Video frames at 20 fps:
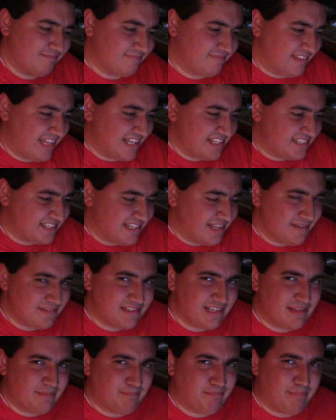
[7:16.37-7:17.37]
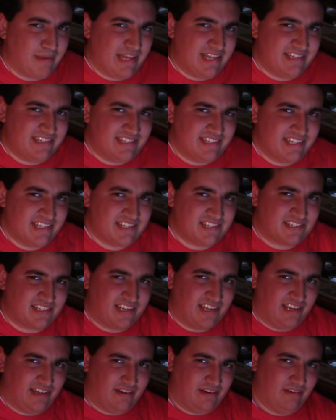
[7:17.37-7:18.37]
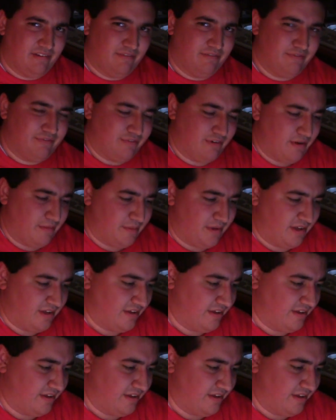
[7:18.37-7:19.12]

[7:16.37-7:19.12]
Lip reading: That sounds like Ben Diskin from